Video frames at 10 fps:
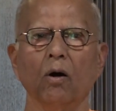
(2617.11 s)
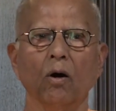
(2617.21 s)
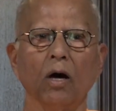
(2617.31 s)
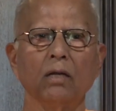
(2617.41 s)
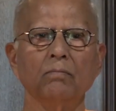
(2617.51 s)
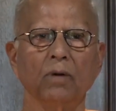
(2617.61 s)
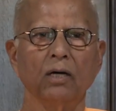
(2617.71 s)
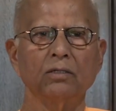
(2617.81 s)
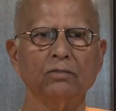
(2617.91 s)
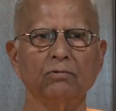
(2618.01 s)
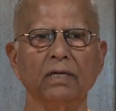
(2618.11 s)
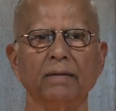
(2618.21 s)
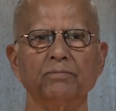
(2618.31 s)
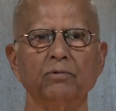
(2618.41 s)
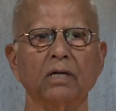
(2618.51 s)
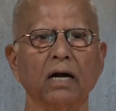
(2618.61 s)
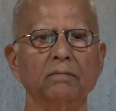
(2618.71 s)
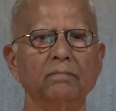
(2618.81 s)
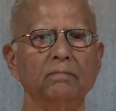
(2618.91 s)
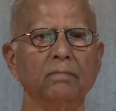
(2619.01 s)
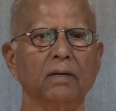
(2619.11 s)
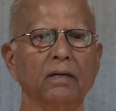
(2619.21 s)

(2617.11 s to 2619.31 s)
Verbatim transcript: All monks will have to come